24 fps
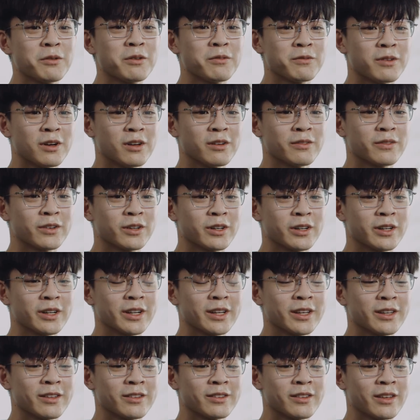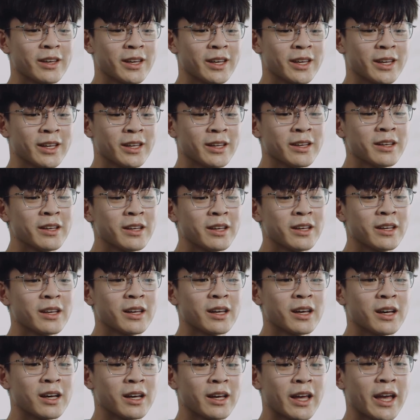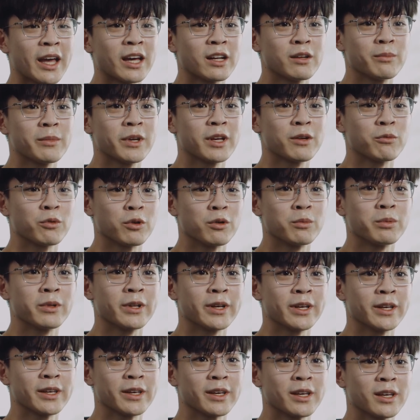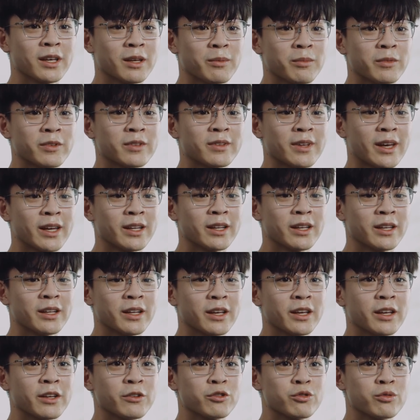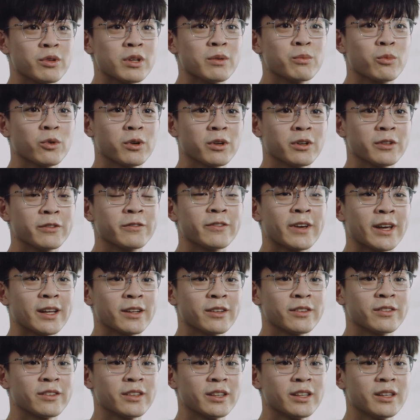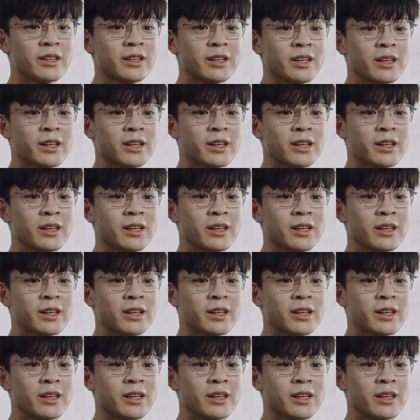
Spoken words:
Revolver is a anime role-playing game set in a dream world fantasy.